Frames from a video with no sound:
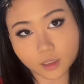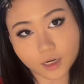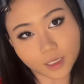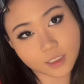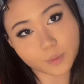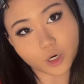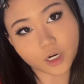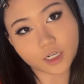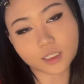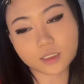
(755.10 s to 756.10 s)
the next
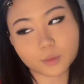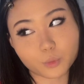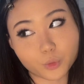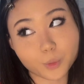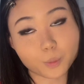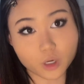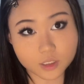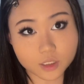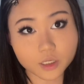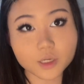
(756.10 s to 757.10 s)
part is more
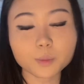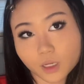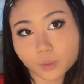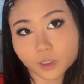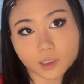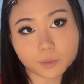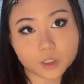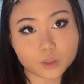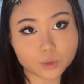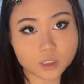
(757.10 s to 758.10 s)
bronzer, but we're going to
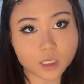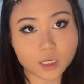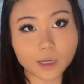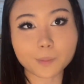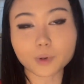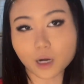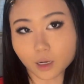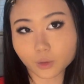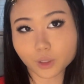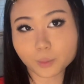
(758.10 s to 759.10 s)
be using a
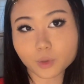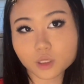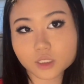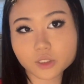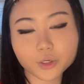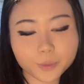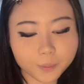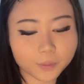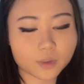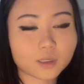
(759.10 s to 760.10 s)
powder bronzer.
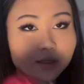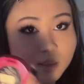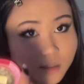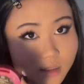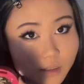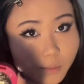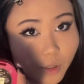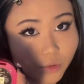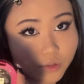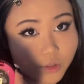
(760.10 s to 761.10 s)
This is the
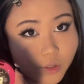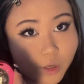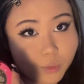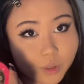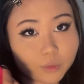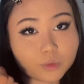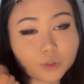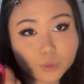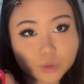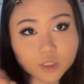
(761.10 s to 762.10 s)
bronzer that we
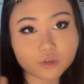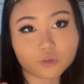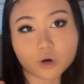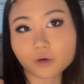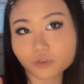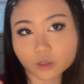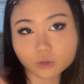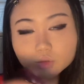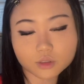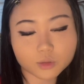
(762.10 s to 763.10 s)
used for our
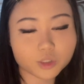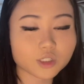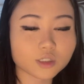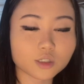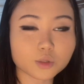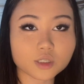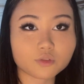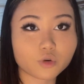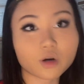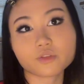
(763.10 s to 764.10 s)
freckles. We're just going to use it
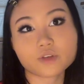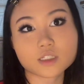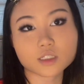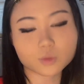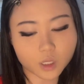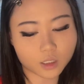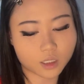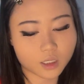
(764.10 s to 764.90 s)
for our face as well.